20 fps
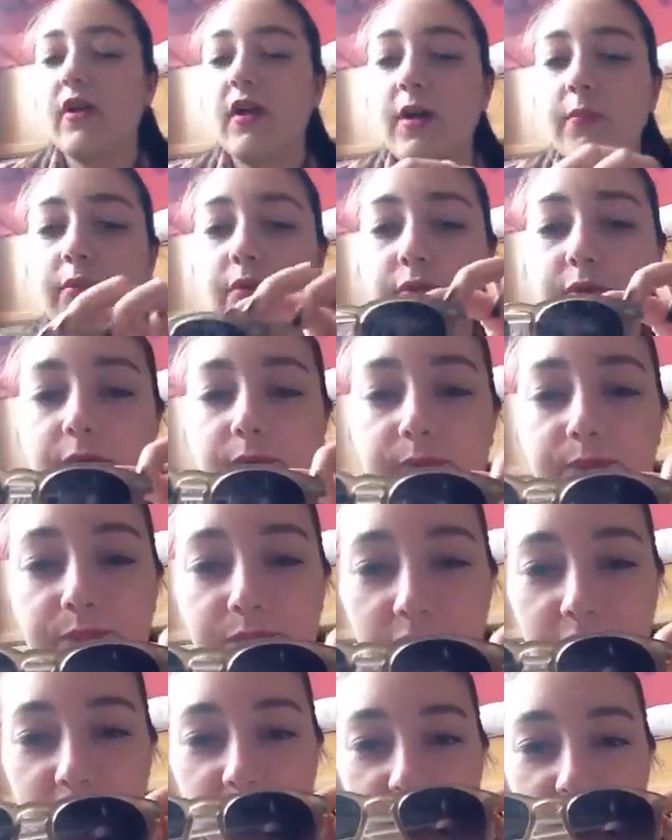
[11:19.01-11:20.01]
I bought
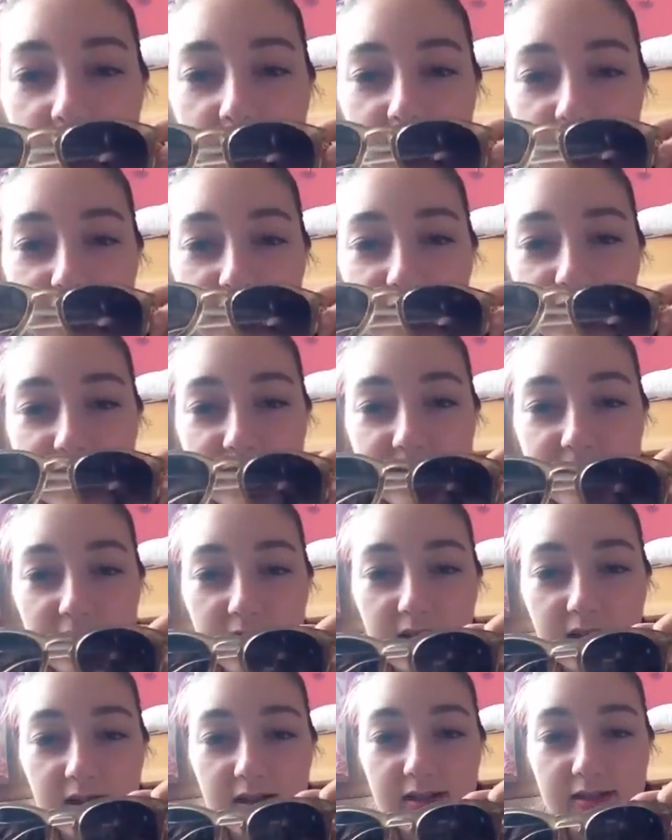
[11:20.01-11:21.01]
these
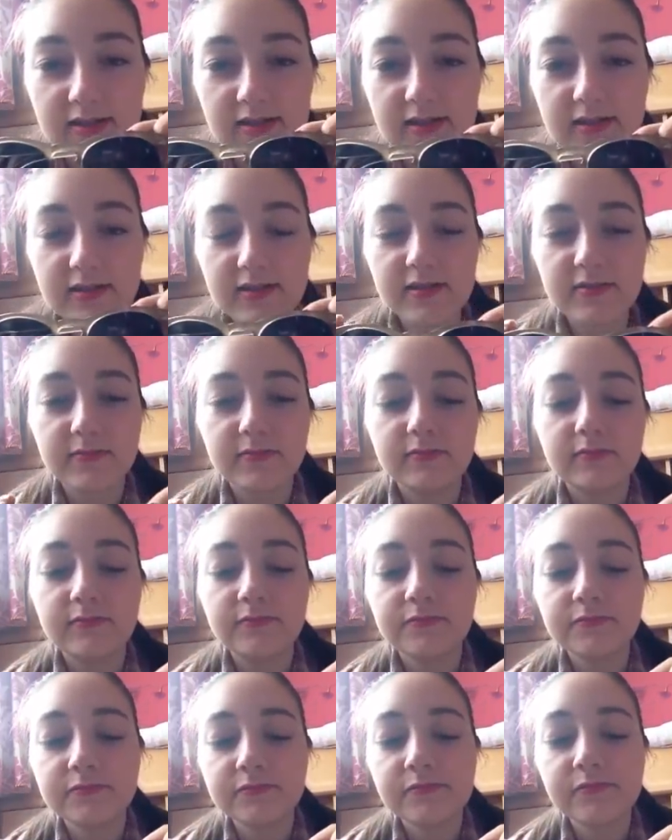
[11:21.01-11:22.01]
sunglasses.
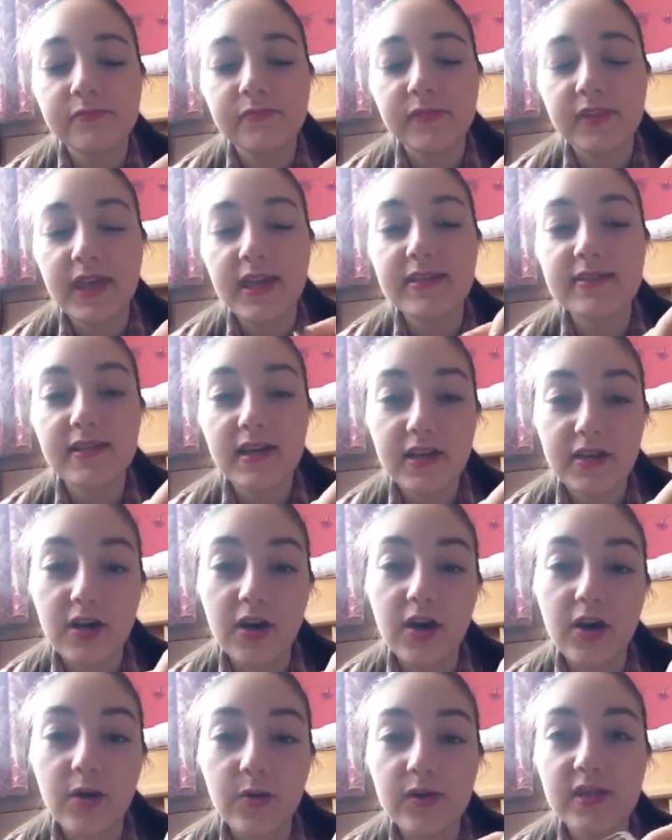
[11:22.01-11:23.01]
Yes, I
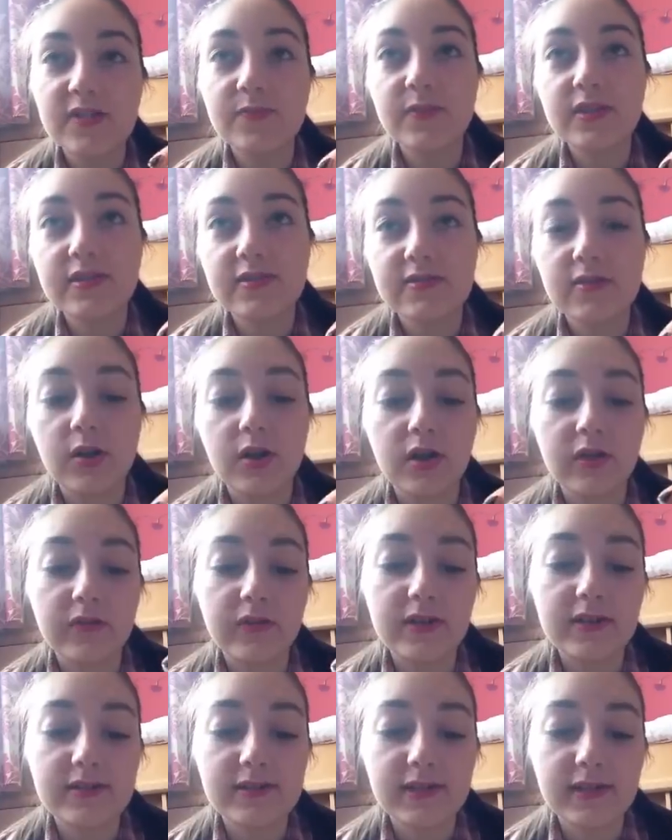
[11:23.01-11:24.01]
know, it's been snowing
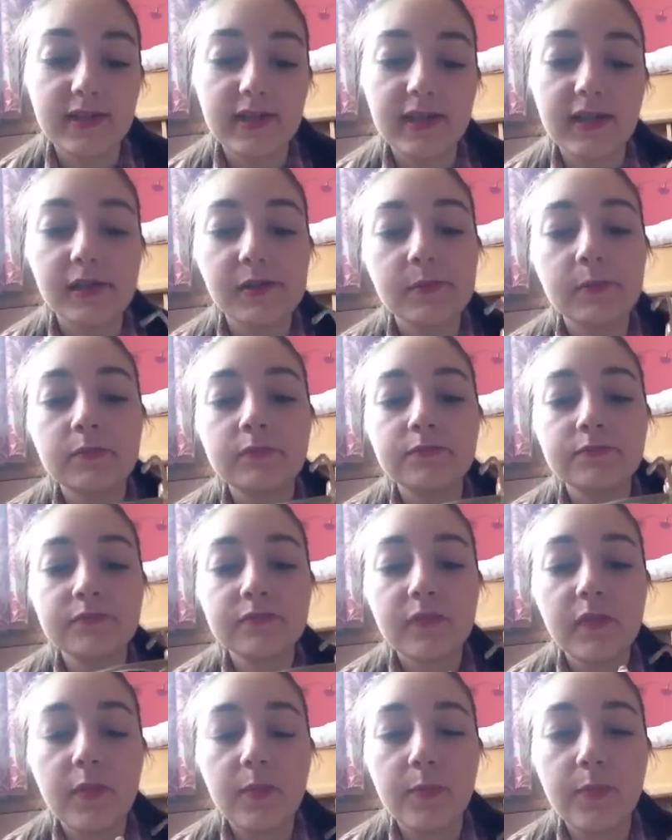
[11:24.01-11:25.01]
recently,
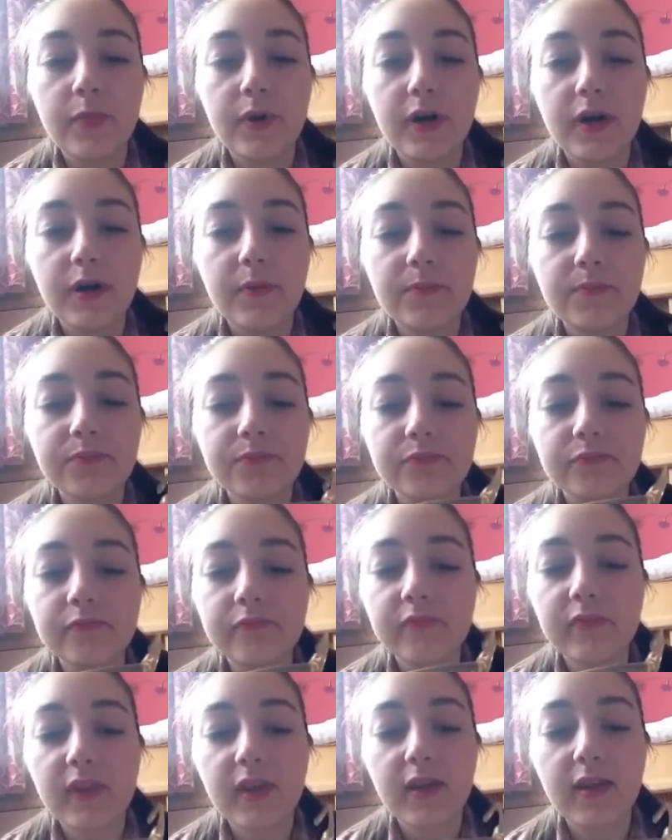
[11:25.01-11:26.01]
but
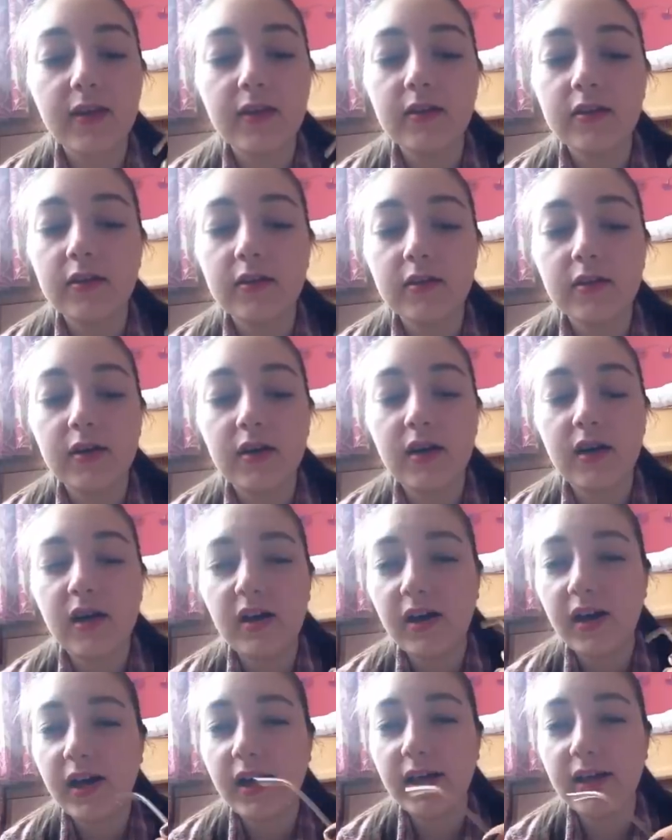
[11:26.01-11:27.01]

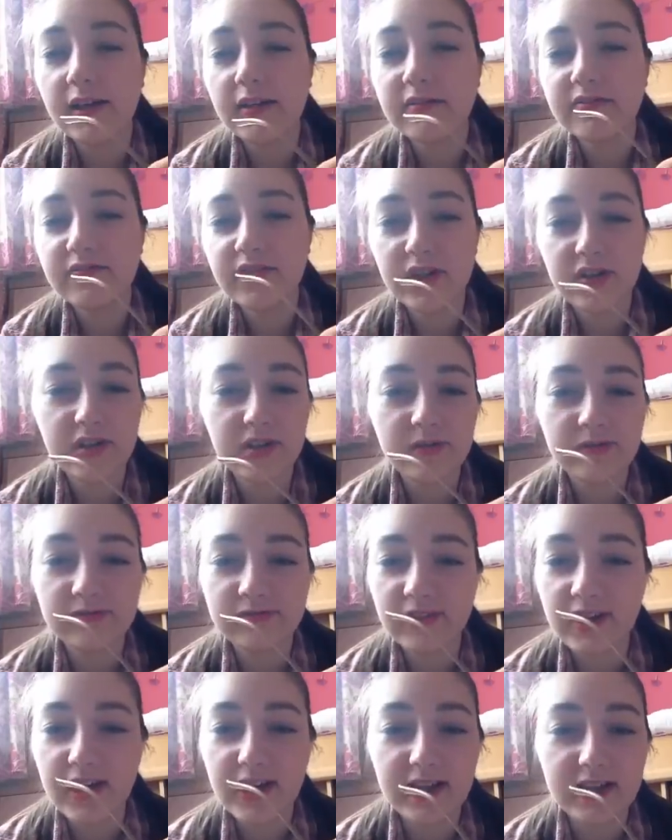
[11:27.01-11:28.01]
I very
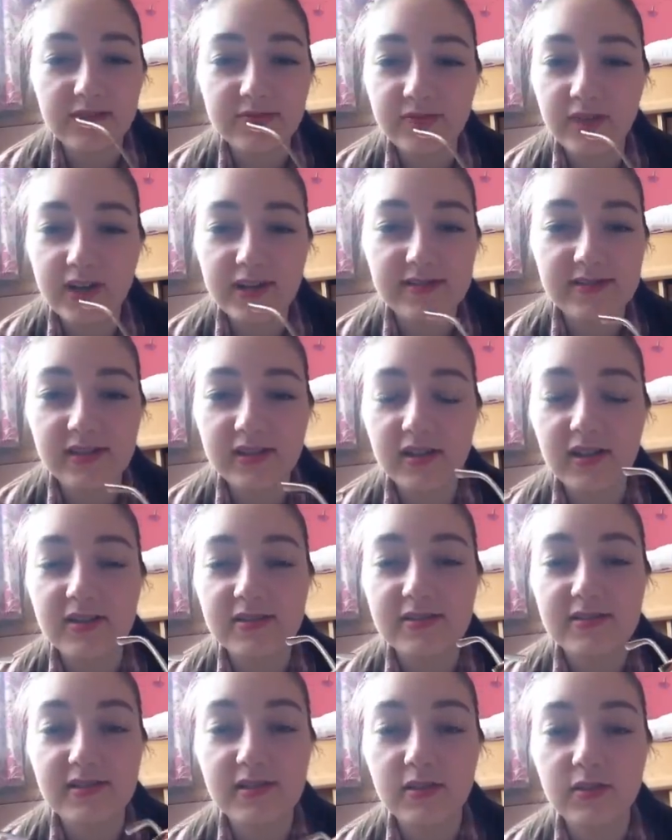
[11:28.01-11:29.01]
rarely find
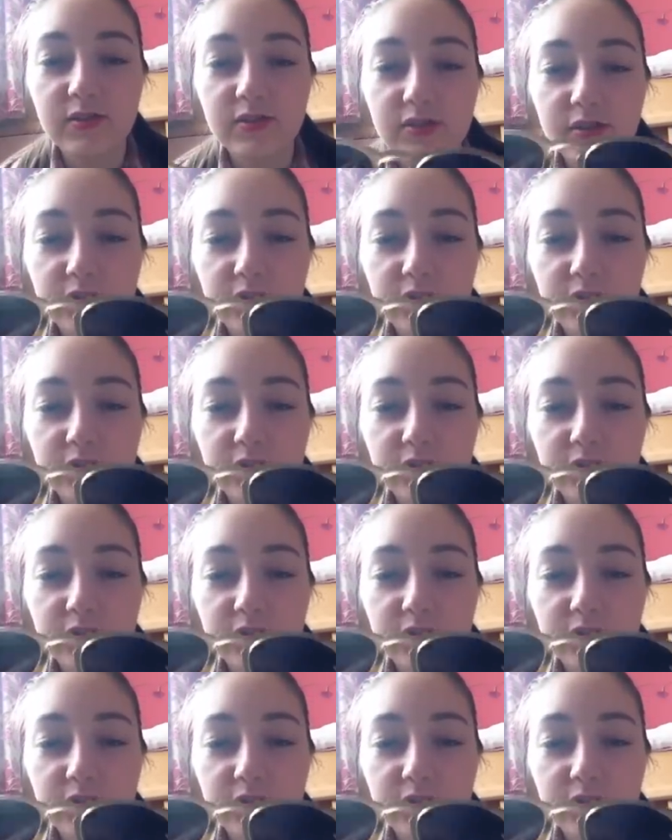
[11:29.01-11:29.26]
sunglasses that look